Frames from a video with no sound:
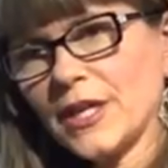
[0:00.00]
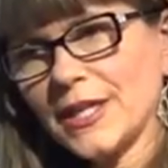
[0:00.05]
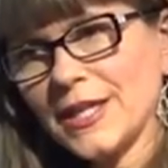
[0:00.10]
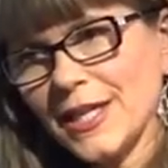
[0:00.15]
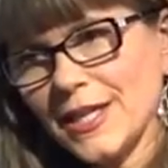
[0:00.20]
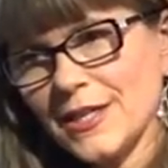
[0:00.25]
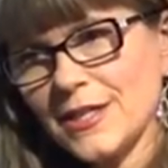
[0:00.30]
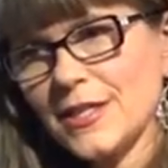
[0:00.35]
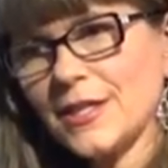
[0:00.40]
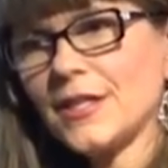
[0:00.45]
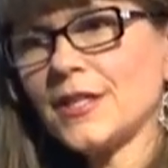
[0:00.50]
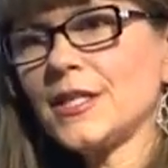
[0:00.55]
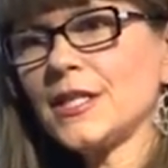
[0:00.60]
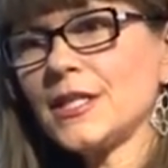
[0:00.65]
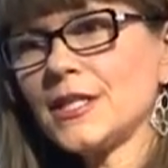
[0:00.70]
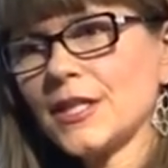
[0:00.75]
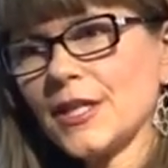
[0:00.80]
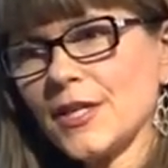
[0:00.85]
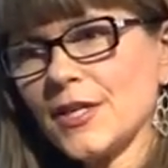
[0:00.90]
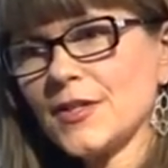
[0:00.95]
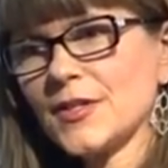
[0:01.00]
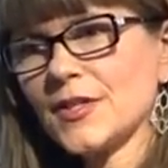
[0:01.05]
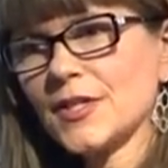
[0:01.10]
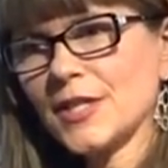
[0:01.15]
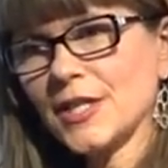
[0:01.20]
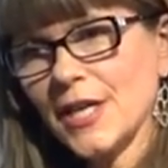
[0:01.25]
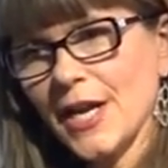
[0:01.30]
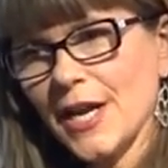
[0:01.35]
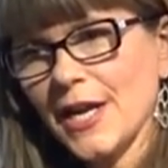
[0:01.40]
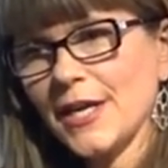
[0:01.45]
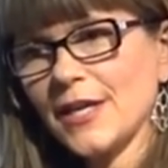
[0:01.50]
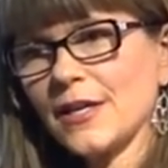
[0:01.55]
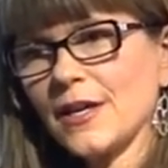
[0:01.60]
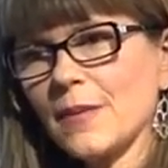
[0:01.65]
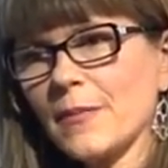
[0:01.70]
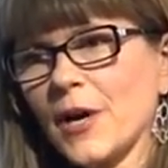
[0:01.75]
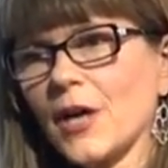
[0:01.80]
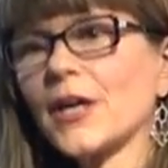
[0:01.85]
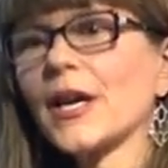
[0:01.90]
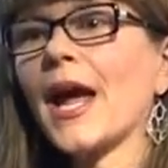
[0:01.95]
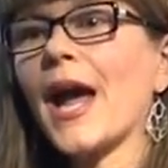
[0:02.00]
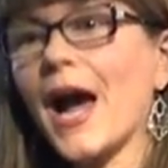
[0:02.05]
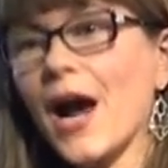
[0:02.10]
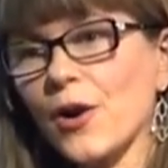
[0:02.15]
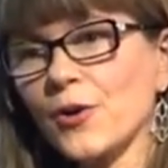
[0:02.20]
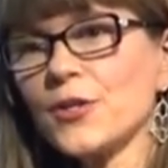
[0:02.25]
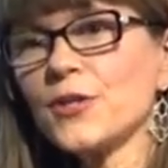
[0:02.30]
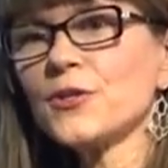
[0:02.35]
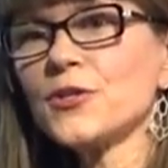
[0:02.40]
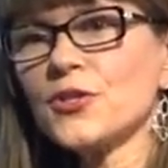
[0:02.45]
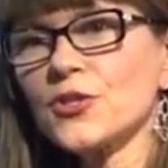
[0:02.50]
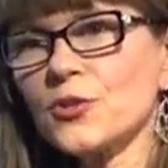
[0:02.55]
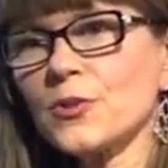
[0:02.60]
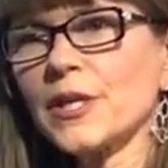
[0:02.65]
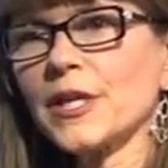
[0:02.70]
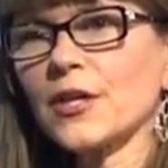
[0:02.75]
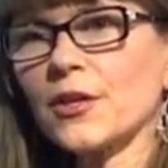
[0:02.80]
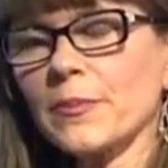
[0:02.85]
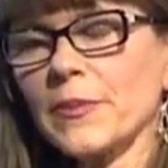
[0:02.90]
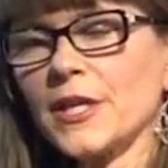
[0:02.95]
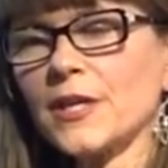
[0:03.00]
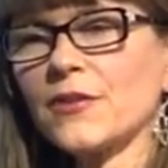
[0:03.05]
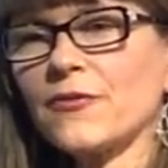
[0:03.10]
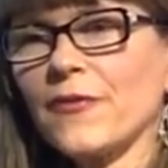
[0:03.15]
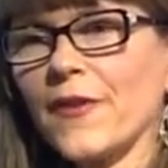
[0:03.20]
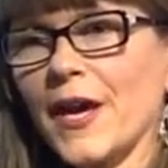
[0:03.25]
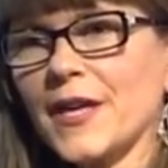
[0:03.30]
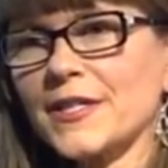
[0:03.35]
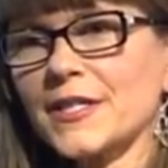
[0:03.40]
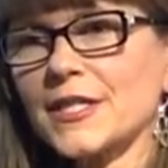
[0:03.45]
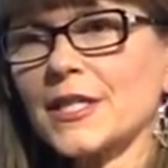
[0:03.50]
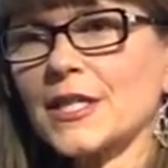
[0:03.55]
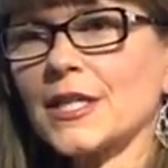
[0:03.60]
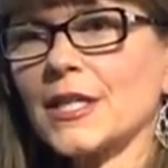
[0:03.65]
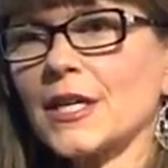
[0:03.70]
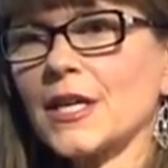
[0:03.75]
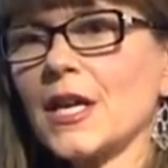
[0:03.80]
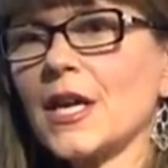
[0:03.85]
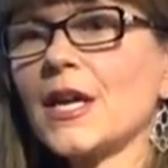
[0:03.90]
to get into the details tonight about how you do intermittent fasting